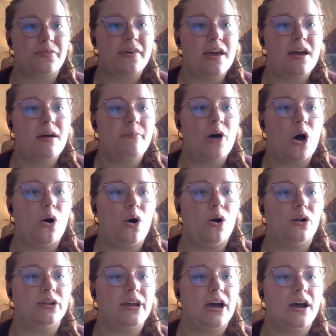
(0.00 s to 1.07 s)
them.
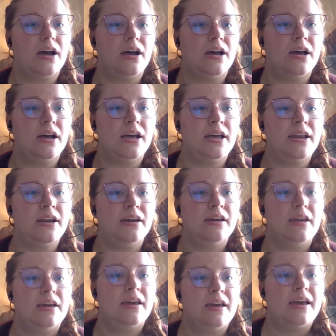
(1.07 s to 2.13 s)
Hold on.
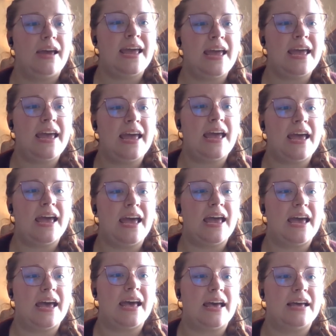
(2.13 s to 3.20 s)

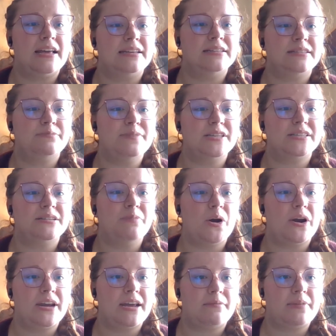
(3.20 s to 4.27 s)
And Mr.
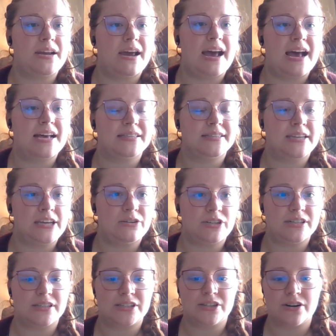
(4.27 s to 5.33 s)
Marty, I'm going to ask you to
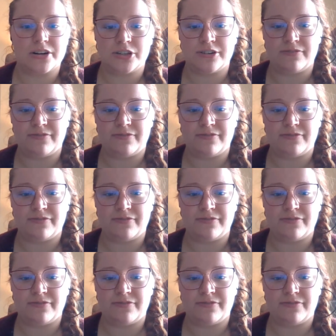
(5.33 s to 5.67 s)
start your